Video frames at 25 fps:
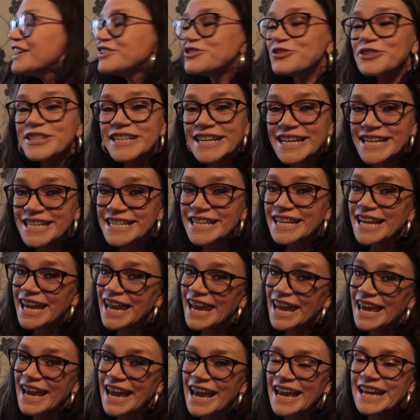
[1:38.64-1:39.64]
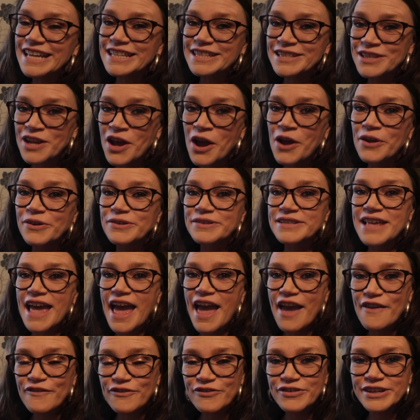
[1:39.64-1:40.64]
Traditionally, it snows
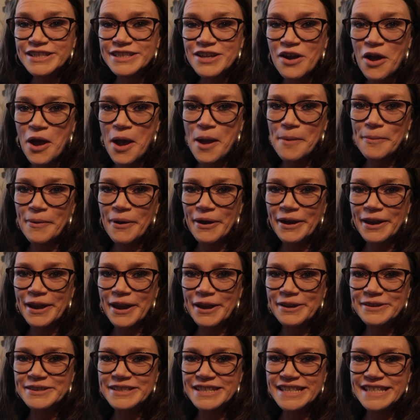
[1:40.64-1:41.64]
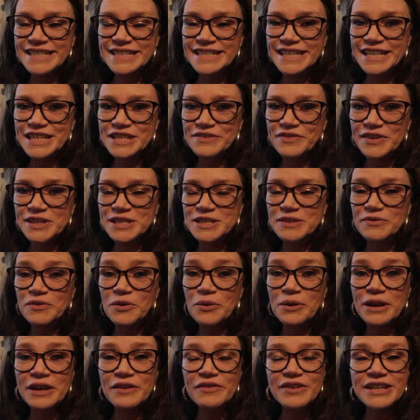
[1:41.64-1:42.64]
every time I go to the Stitch
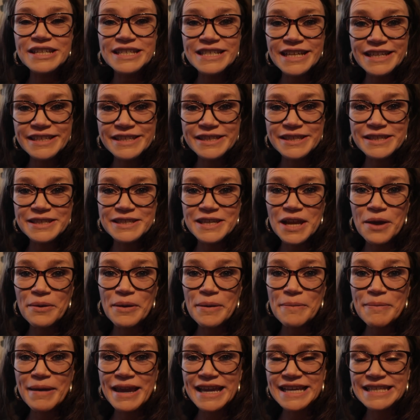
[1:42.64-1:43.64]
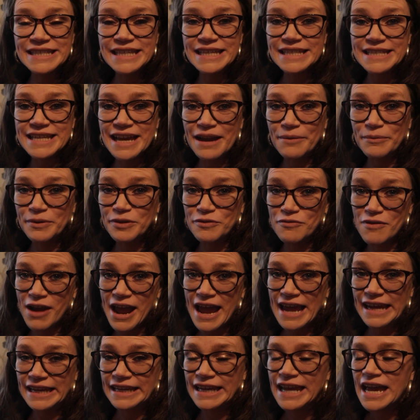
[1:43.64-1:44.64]
Festival, and if it doesn't snow, it pees it down with
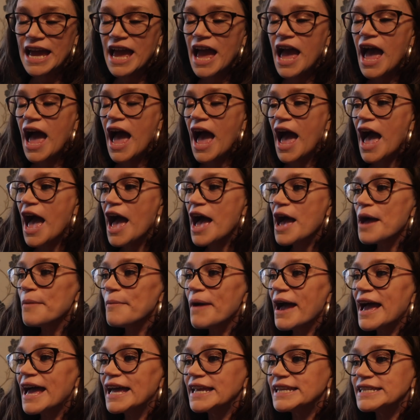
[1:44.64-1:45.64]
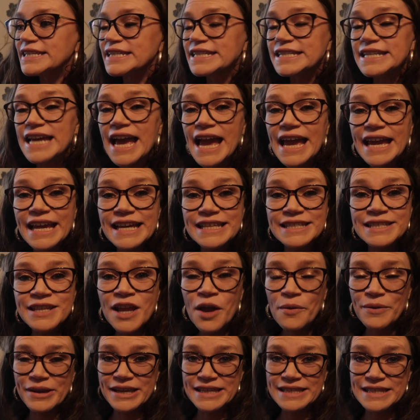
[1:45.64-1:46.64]
rain. And today is
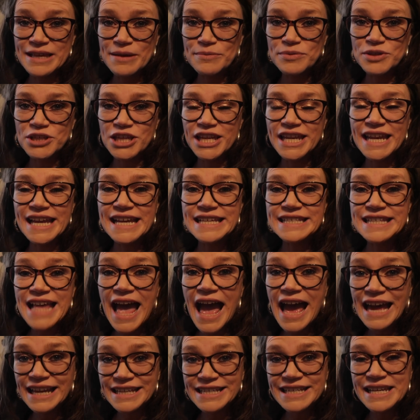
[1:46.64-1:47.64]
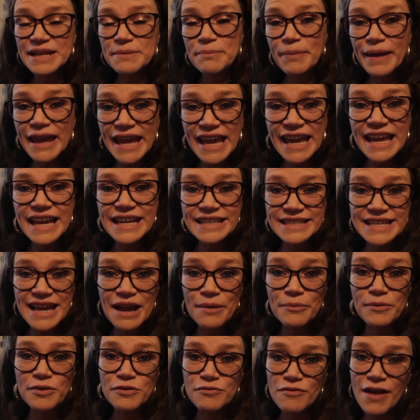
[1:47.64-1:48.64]
no exception. It's actually peeing it
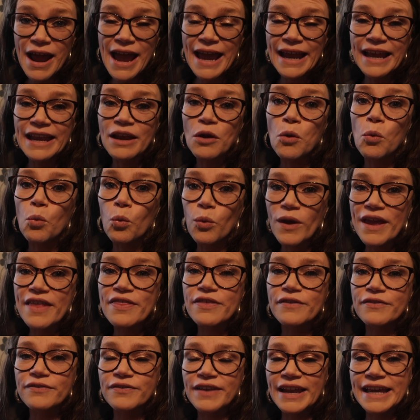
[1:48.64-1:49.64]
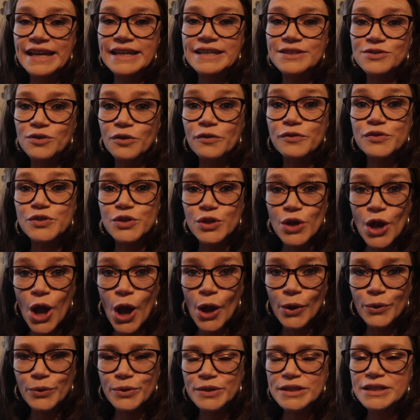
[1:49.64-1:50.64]
down with rain with flakes of
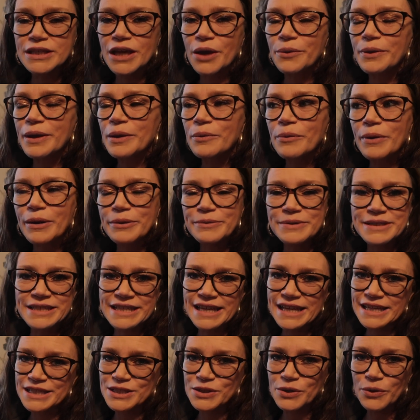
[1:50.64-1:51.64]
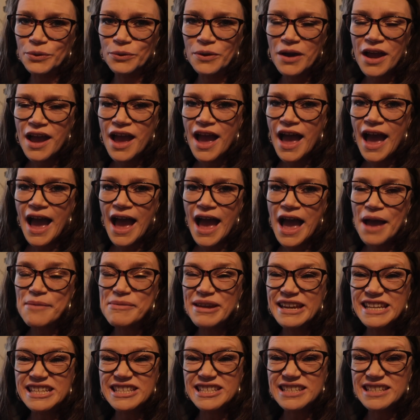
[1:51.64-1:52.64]
snow, so it won't settle.
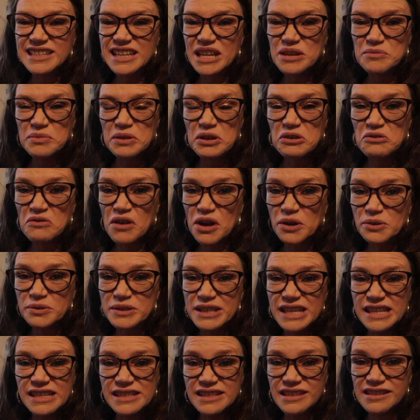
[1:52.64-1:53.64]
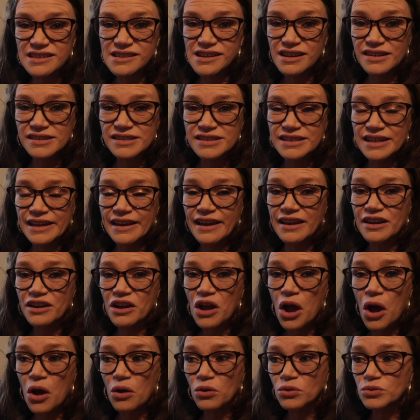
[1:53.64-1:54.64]
It's just going to be gross and disgusting
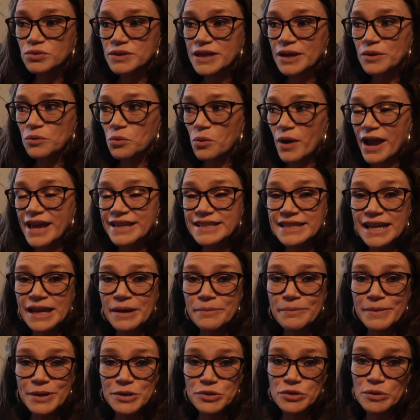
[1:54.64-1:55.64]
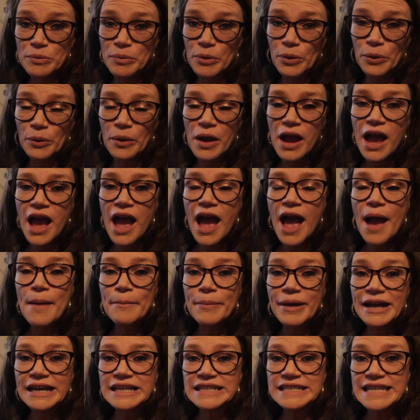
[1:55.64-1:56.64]
and cold and wet and miserable.
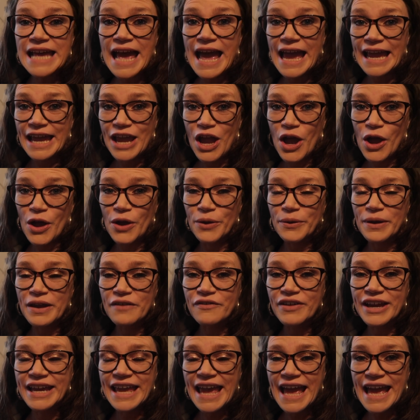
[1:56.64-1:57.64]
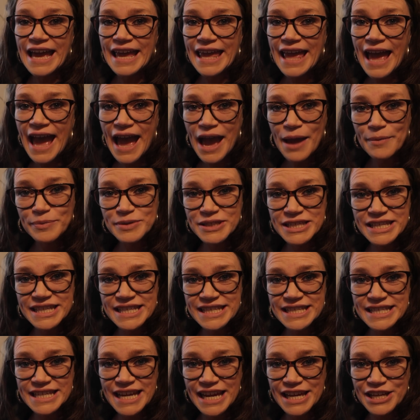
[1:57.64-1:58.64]
But hey ho, if I get a cab to
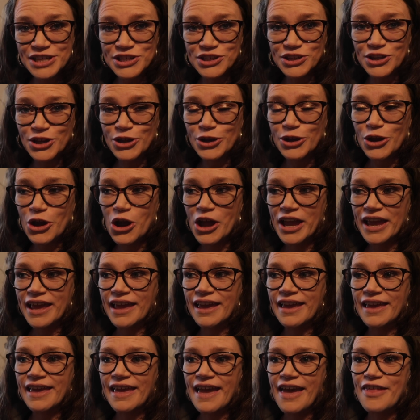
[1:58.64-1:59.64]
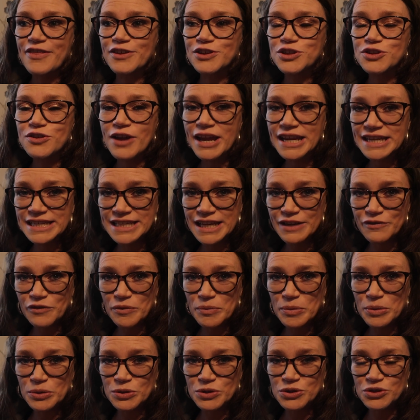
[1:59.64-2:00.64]
the station, I can get the train to
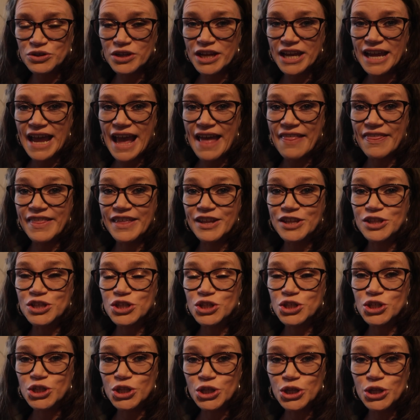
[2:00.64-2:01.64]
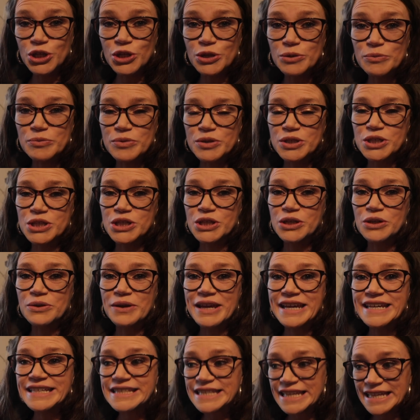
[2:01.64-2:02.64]
Liverpool Street and then the tube to
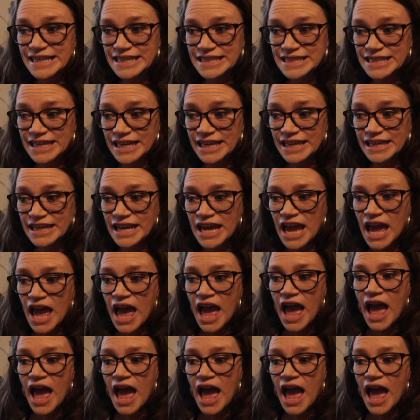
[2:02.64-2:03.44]
Islington.